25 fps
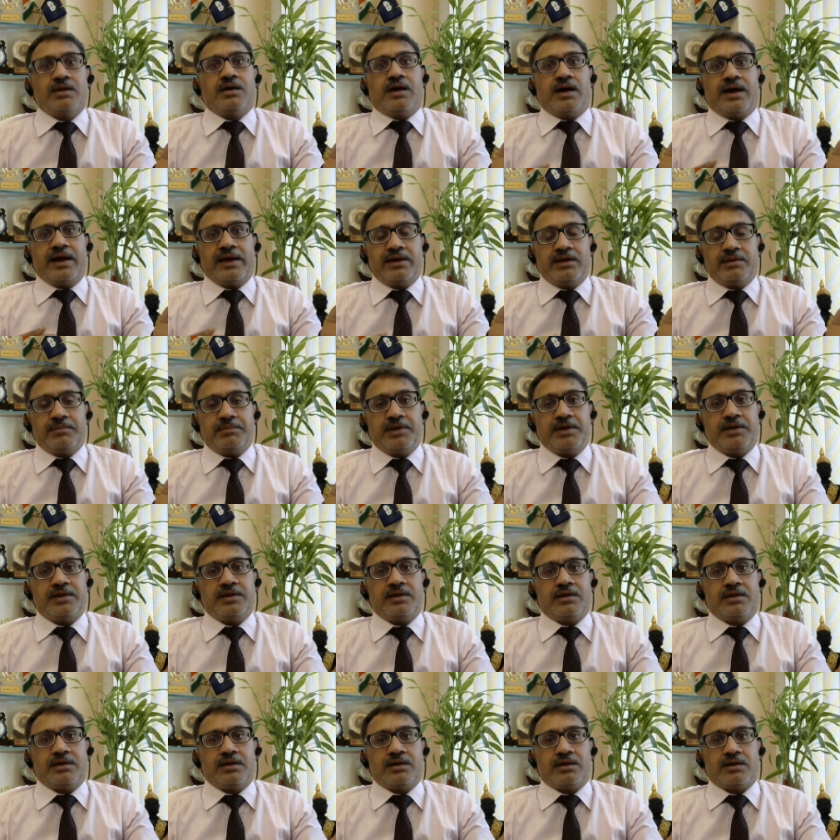I am in
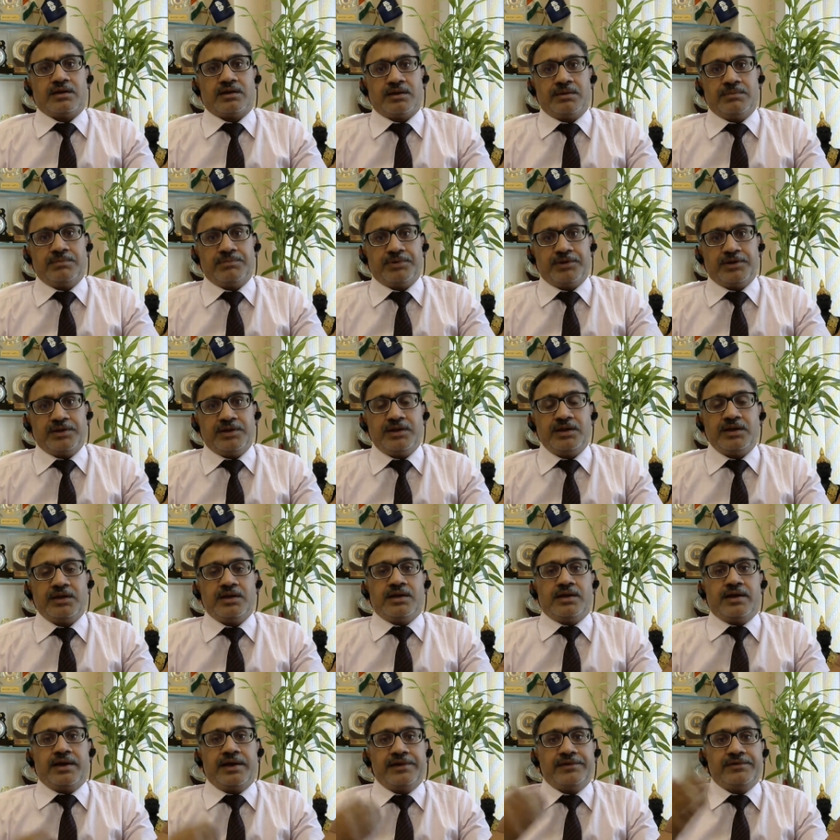a company
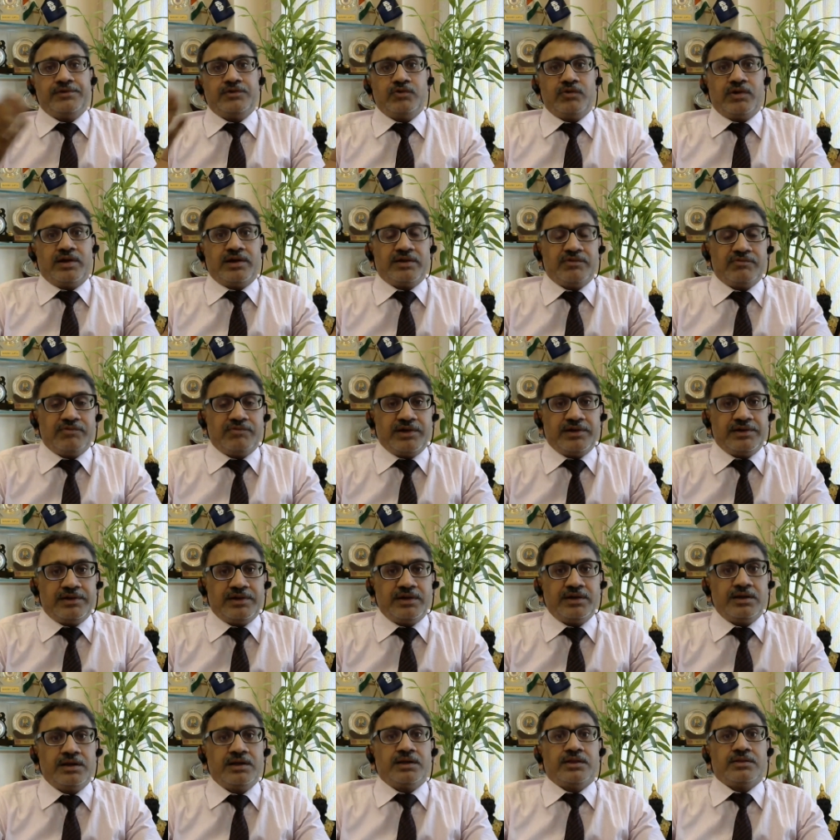and you are a
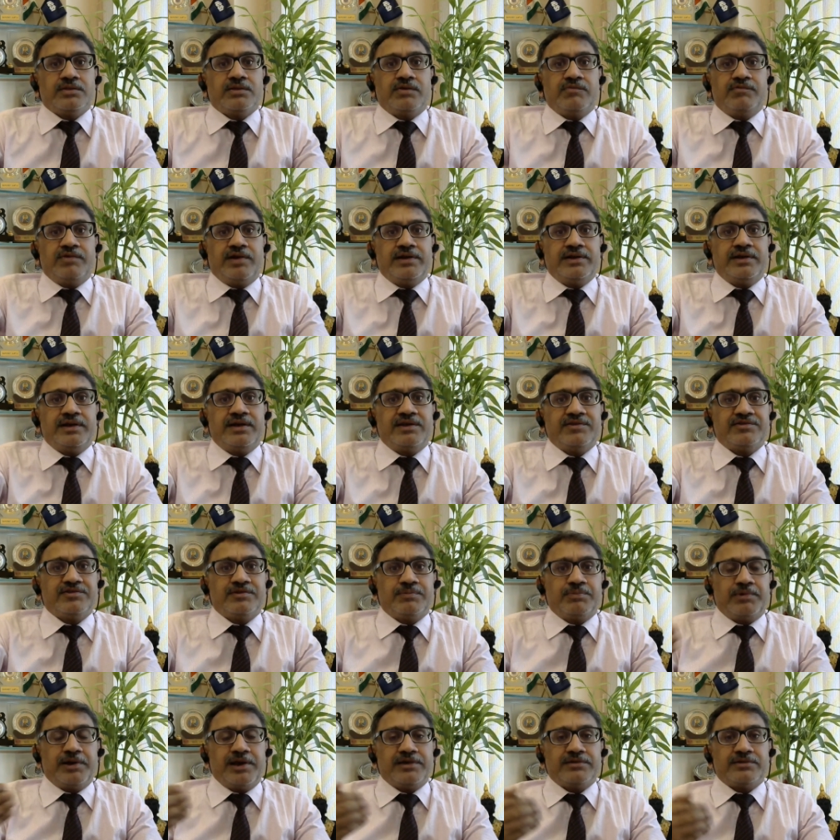vendor, the vendor has
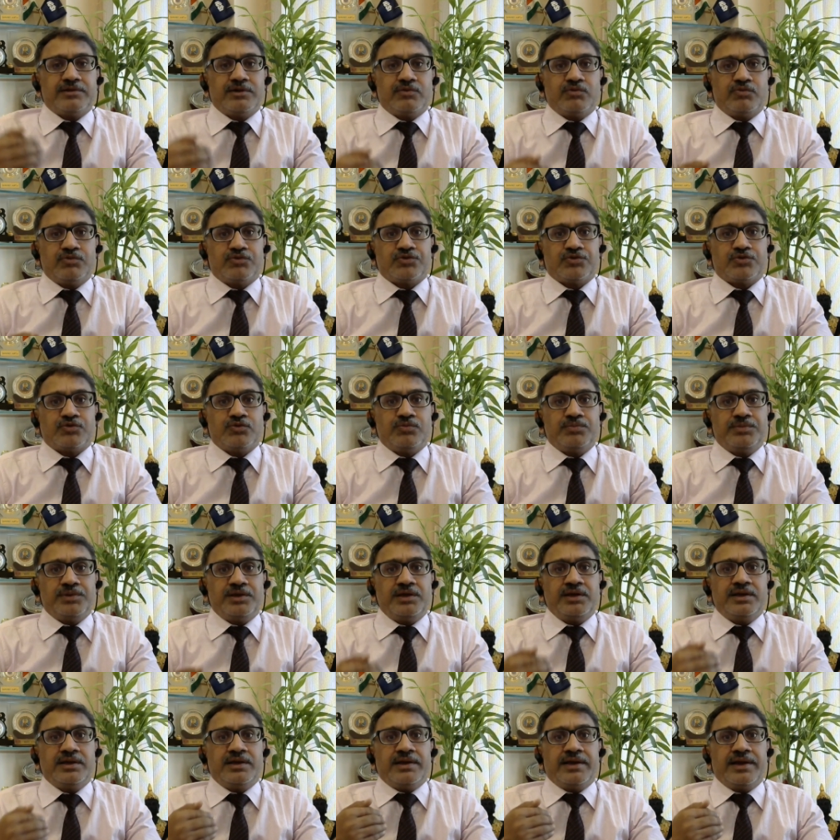supplied the goods to
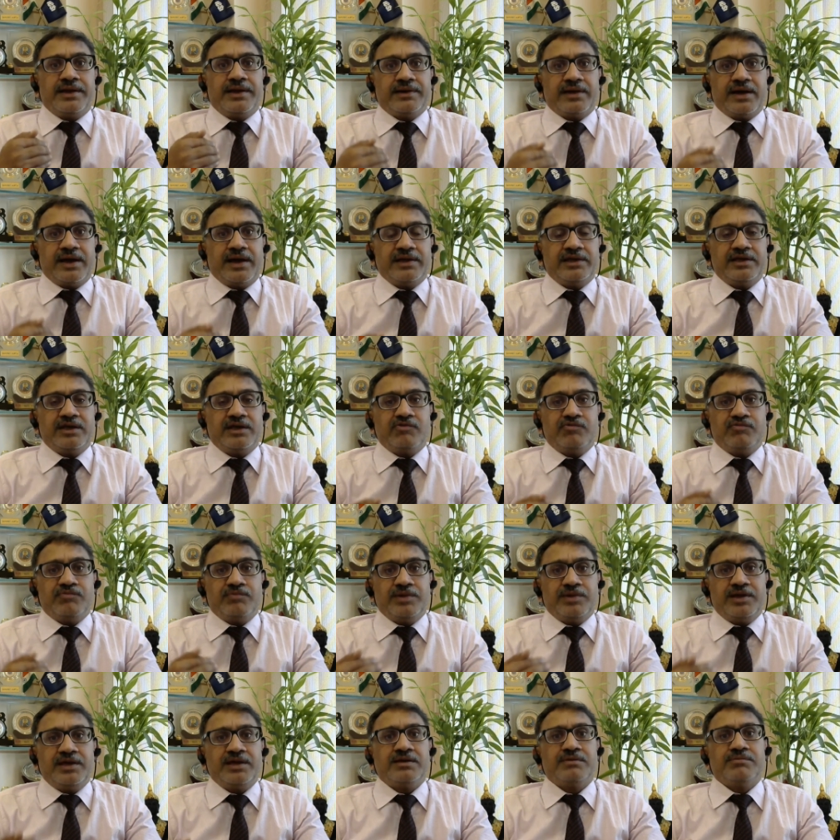me and I have
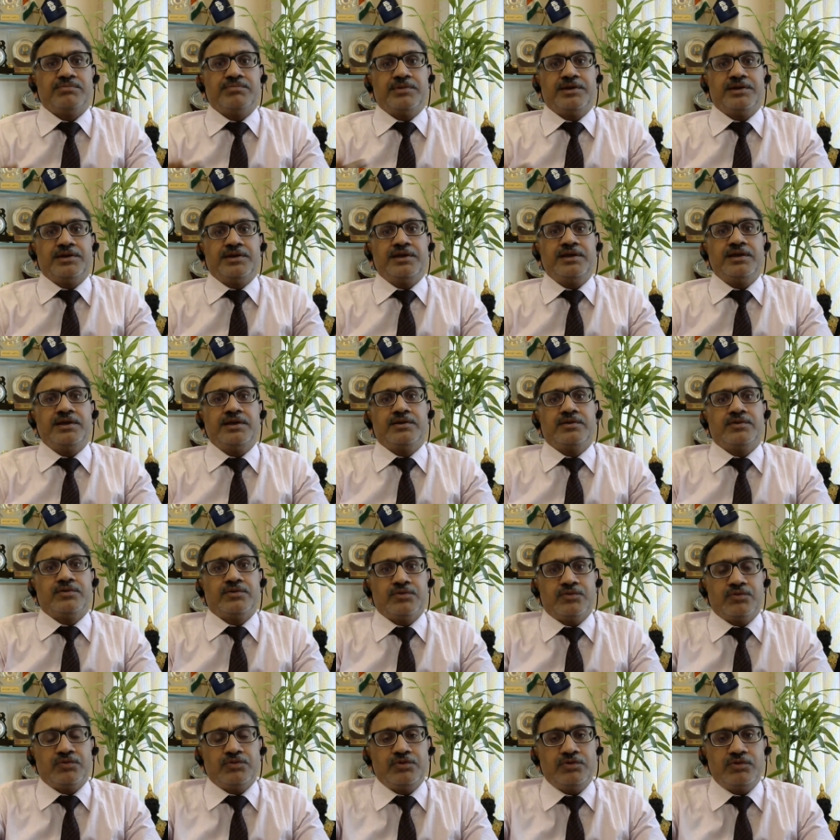made money
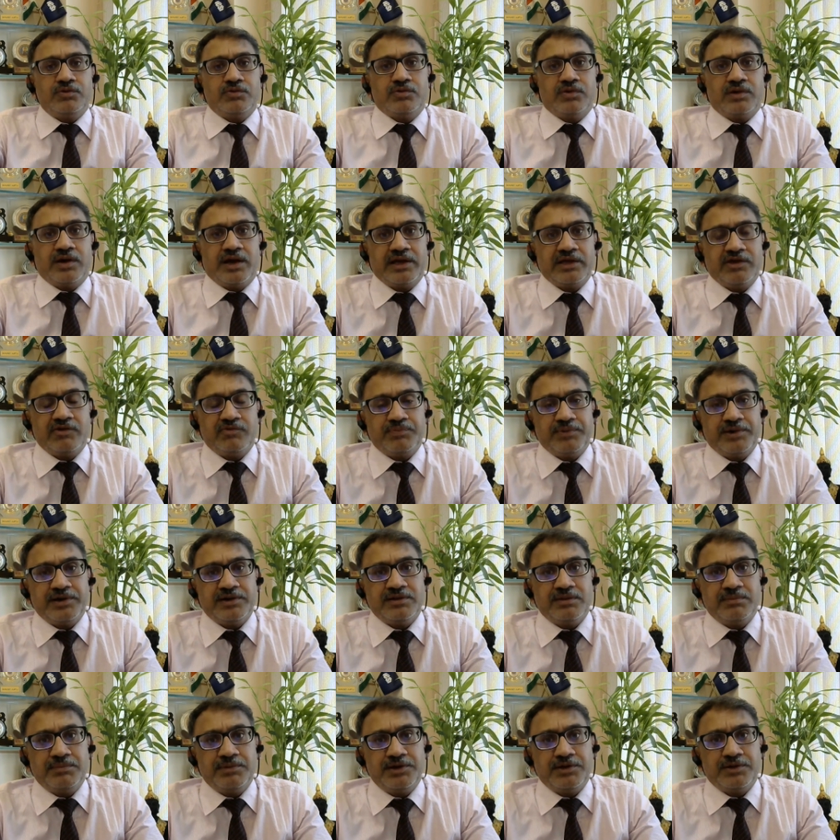to you. I have paid
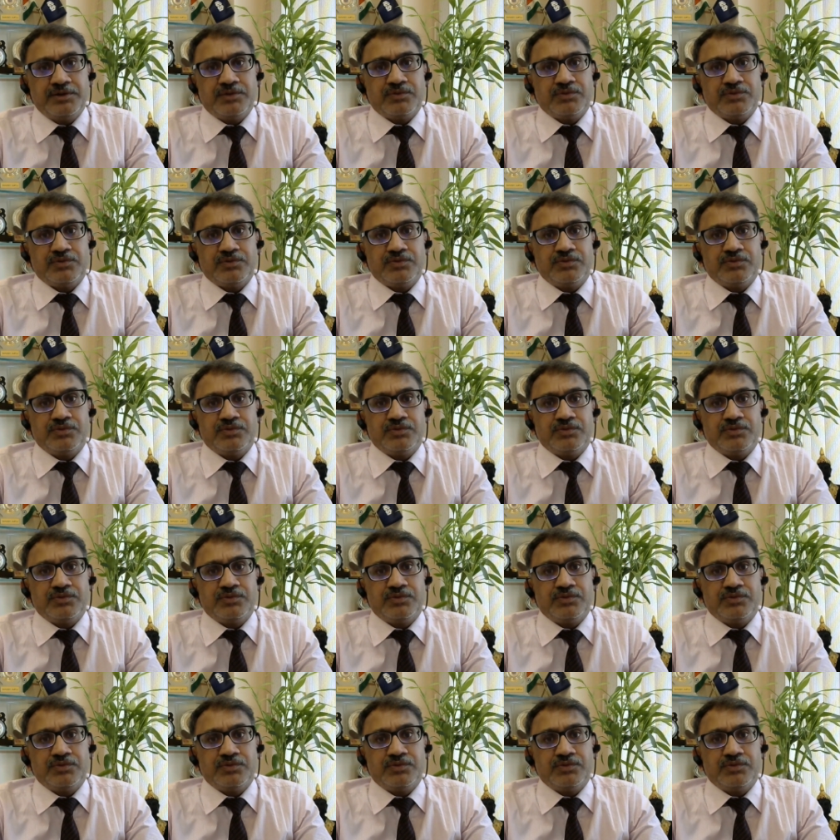the money to you.